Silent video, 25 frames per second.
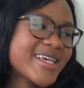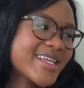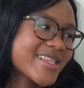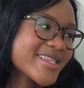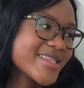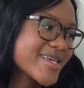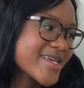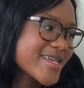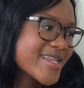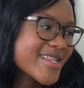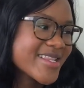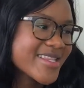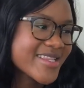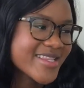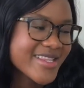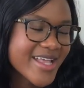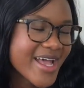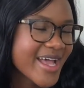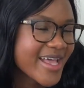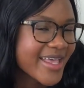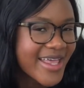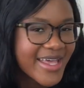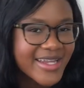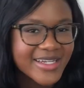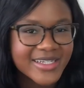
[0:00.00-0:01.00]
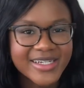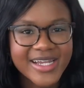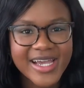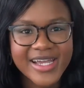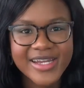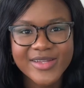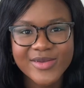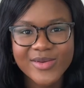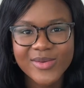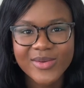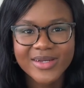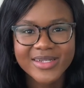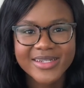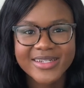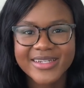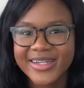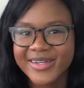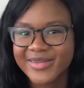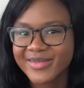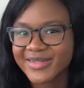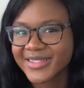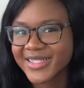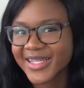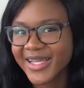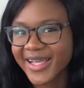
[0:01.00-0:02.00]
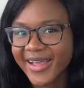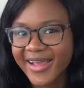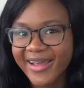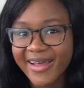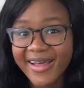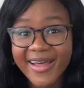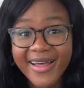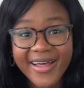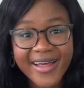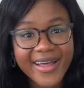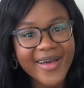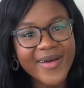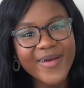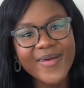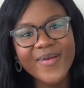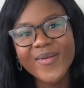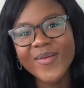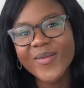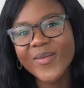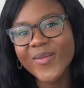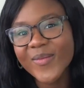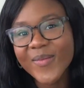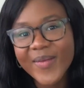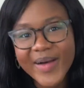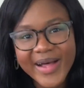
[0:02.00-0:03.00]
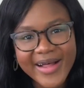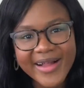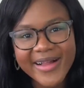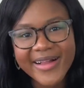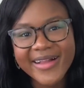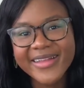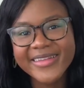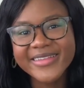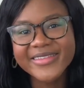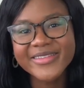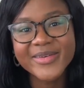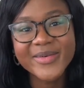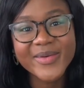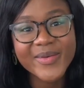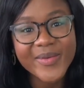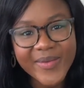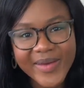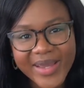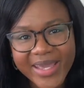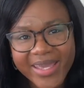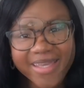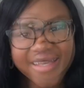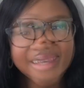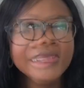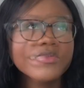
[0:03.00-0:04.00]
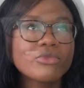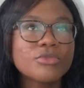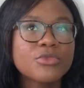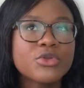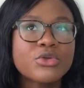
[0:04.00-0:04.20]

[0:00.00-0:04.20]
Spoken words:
And then I got a 91, and I was like, well, great.